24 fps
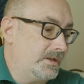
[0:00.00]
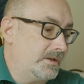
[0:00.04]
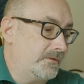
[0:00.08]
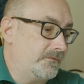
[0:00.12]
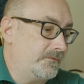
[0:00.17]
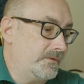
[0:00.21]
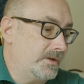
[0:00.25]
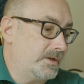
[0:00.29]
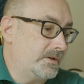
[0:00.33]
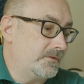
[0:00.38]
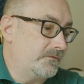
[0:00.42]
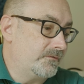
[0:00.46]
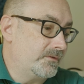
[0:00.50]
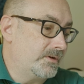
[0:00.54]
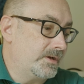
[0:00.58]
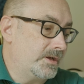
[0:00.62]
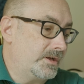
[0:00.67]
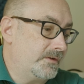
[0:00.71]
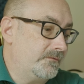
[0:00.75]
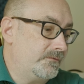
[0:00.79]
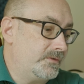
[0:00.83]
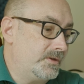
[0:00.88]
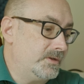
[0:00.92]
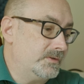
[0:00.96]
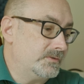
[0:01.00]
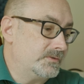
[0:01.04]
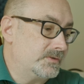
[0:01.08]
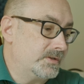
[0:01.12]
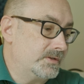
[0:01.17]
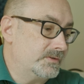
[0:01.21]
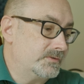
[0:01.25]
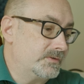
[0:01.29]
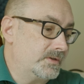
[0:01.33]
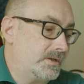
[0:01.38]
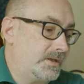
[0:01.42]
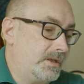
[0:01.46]
I found it very confusing
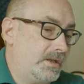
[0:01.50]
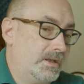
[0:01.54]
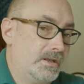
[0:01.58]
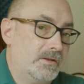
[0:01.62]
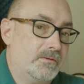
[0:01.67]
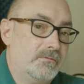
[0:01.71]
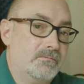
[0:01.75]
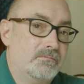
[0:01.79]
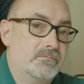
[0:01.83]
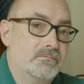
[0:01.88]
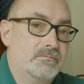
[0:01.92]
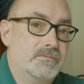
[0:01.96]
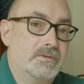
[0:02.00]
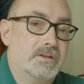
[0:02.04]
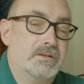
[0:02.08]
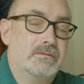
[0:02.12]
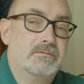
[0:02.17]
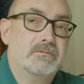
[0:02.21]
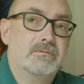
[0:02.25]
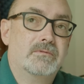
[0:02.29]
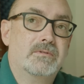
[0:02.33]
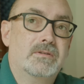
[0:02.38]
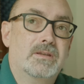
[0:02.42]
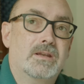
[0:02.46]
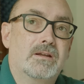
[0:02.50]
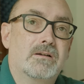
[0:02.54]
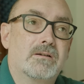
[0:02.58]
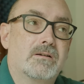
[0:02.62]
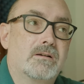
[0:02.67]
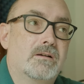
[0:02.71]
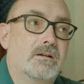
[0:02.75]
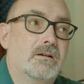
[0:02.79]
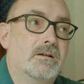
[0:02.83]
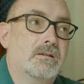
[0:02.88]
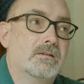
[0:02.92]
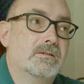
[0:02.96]
as a kid that
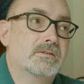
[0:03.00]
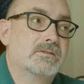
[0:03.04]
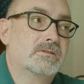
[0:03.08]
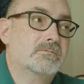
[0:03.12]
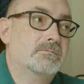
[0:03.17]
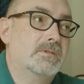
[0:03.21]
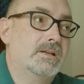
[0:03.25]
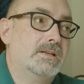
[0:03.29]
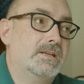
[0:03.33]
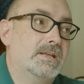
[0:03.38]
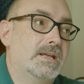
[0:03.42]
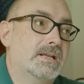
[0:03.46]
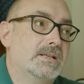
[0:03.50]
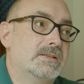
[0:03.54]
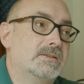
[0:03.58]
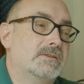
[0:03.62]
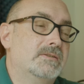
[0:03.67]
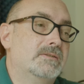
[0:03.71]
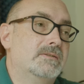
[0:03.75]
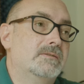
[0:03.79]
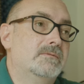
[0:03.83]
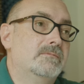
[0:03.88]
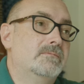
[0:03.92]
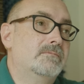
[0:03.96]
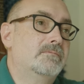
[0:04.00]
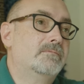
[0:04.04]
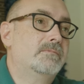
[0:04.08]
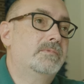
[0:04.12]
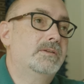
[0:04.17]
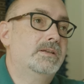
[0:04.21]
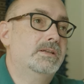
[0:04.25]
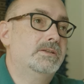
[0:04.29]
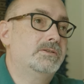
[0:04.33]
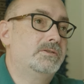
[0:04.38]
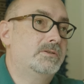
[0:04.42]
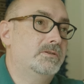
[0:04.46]
alcoholism, my dad's
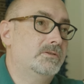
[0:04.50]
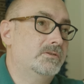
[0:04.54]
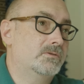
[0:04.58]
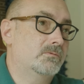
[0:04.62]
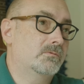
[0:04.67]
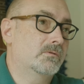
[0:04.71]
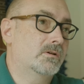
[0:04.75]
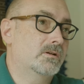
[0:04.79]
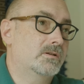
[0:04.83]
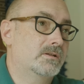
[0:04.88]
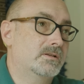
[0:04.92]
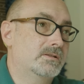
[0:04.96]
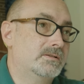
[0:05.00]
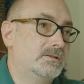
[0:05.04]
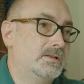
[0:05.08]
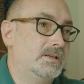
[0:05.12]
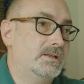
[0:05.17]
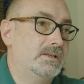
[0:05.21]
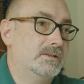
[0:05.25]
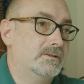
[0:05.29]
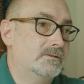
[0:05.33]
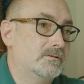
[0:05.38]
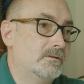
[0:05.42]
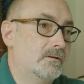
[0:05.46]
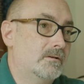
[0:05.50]
issues were a disease.